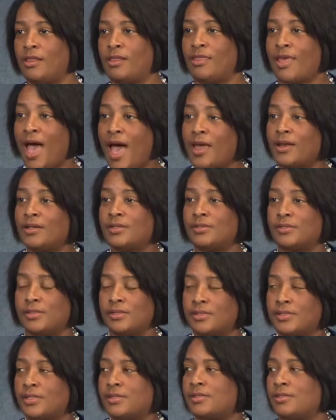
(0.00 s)
That is the
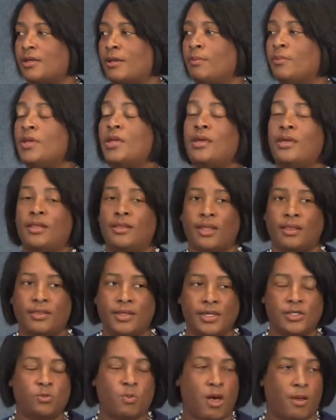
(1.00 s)
system that
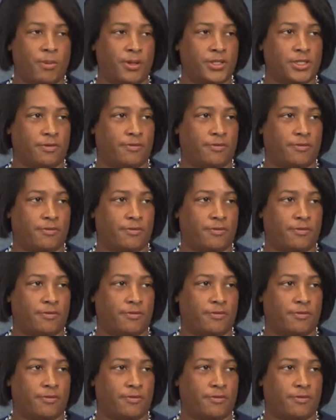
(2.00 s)
these public